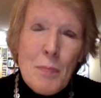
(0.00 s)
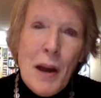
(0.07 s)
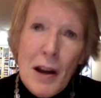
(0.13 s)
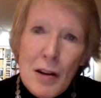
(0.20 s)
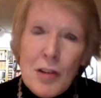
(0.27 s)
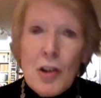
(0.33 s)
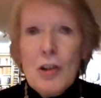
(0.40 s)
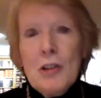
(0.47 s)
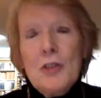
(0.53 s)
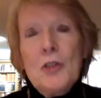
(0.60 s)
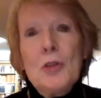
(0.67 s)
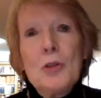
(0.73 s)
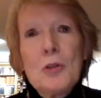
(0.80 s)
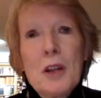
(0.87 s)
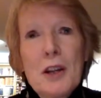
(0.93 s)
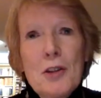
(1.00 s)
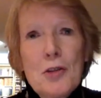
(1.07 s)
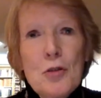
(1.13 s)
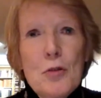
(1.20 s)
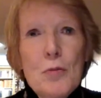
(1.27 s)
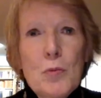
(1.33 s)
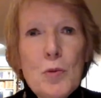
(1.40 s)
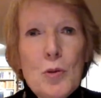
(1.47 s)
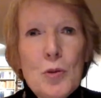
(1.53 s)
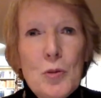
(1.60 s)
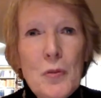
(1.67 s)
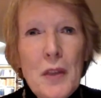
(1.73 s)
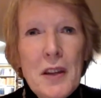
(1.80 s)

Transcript: paradoxical nature of war